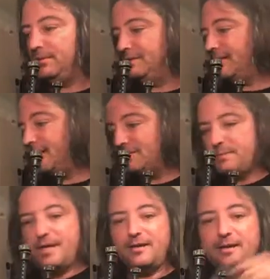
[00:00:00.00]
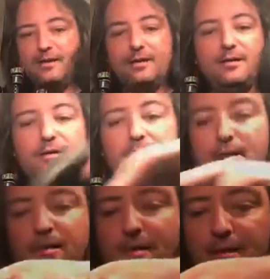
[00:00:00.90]
Let me put the tires back
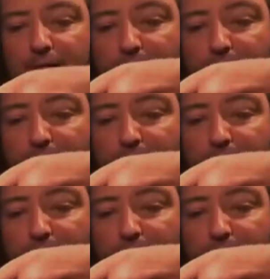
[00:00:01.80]
on.